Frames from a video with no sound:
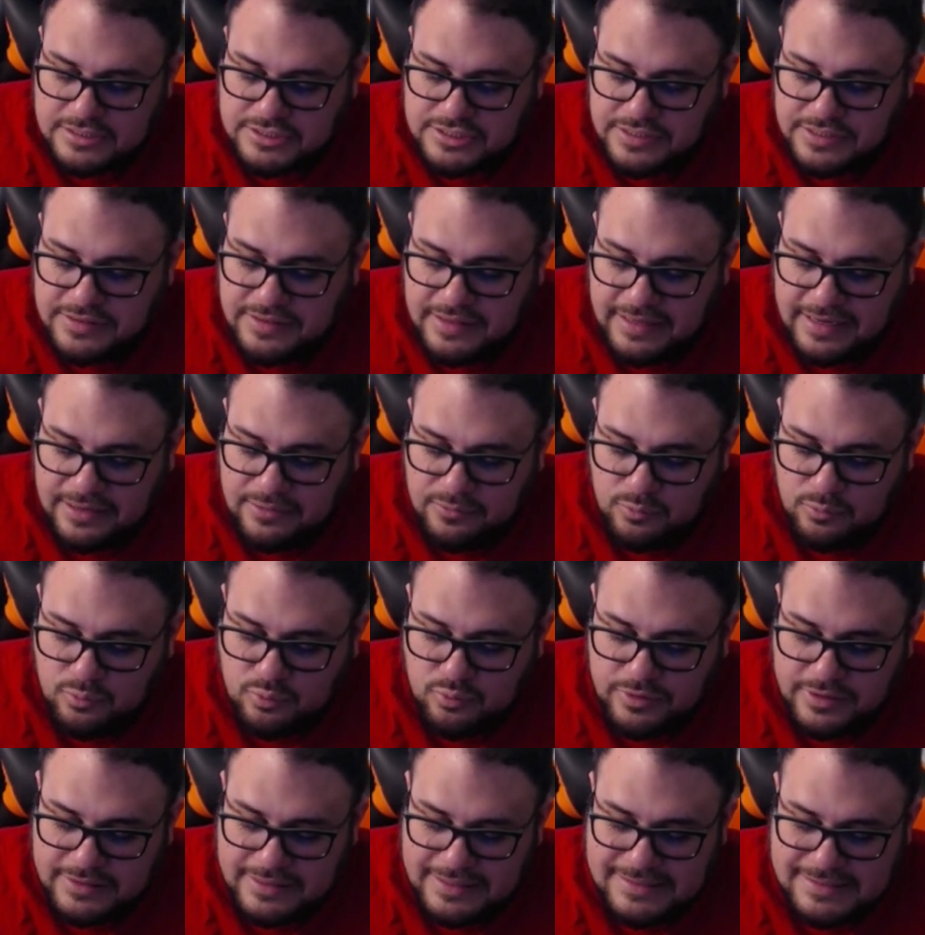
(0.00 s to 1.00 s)
She
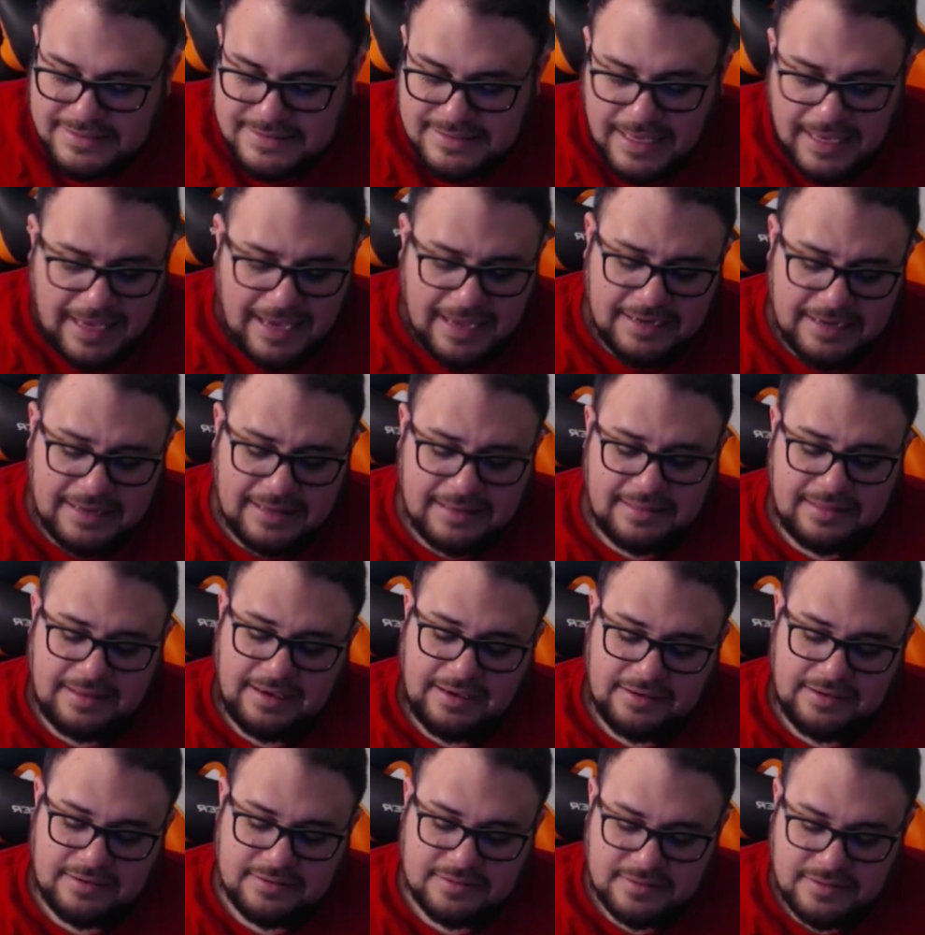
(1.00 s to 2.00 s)
didn't really say
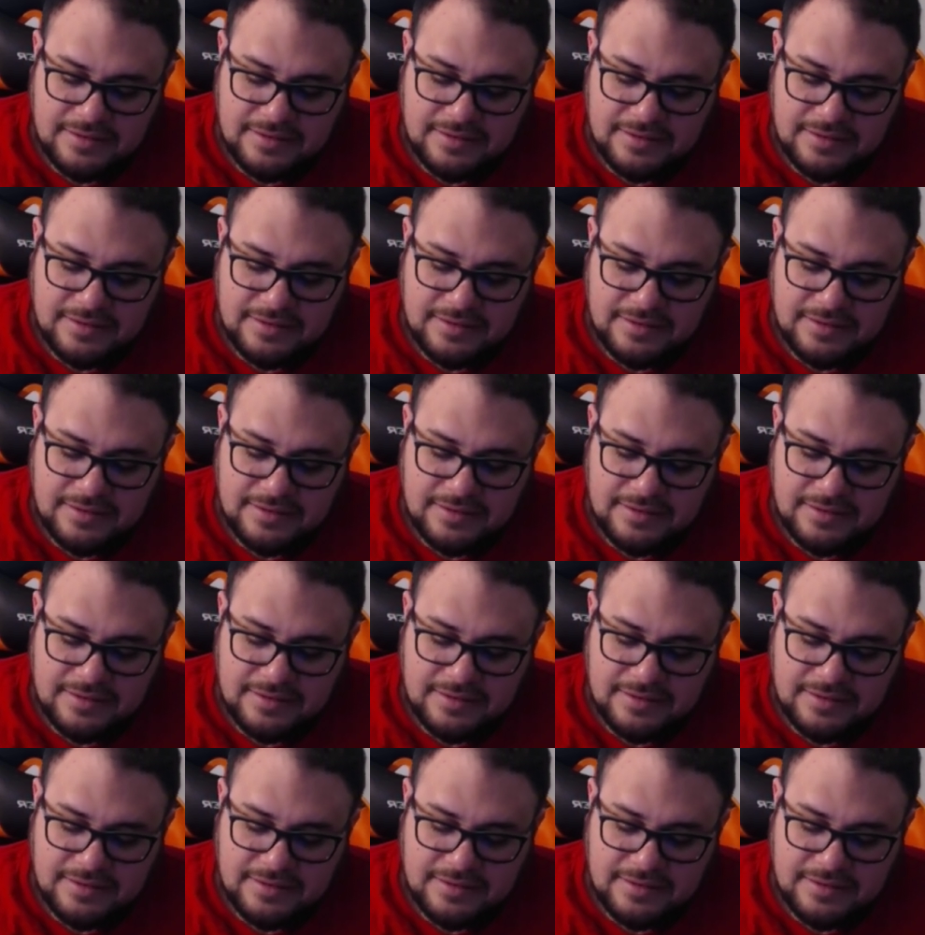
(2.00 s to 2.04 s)
anything.